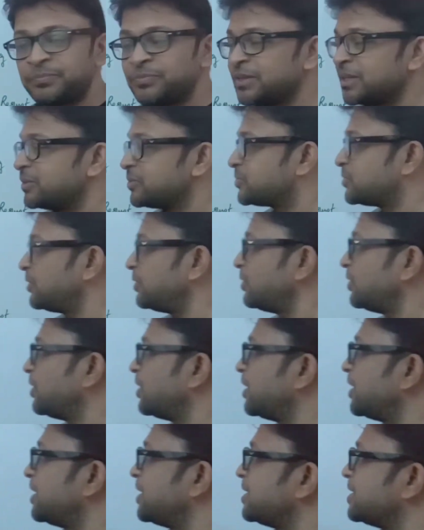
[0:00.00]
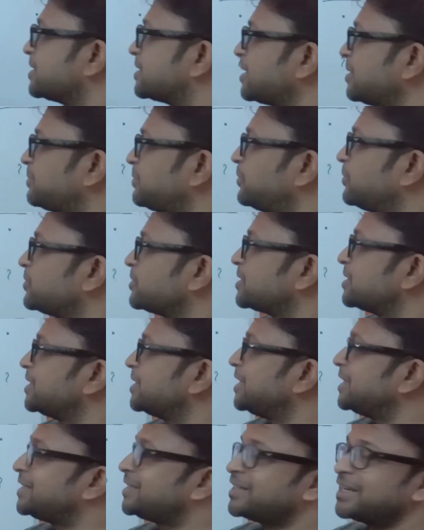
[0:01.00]
So suppose
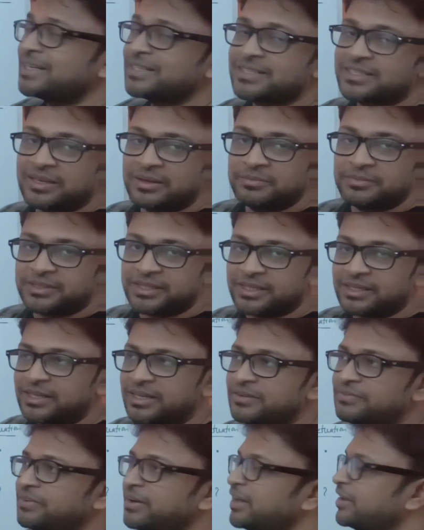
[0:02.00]
it tells something. If I